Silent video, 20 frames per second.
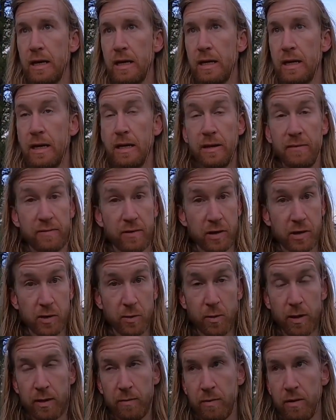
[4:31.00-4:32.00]
And if there's a
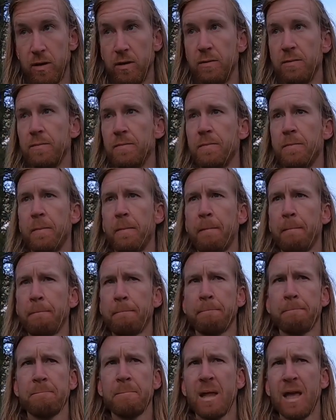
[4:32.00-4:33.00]
rainbow,
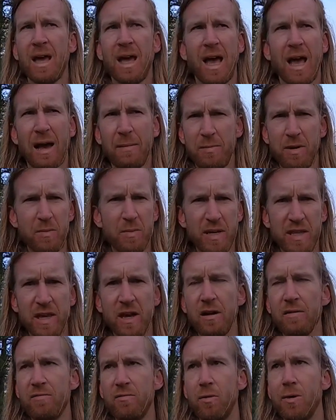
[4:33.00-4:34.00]
I'm gonna be
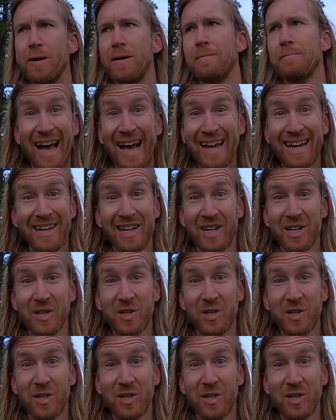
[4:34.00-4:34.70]
there for it. I gotta get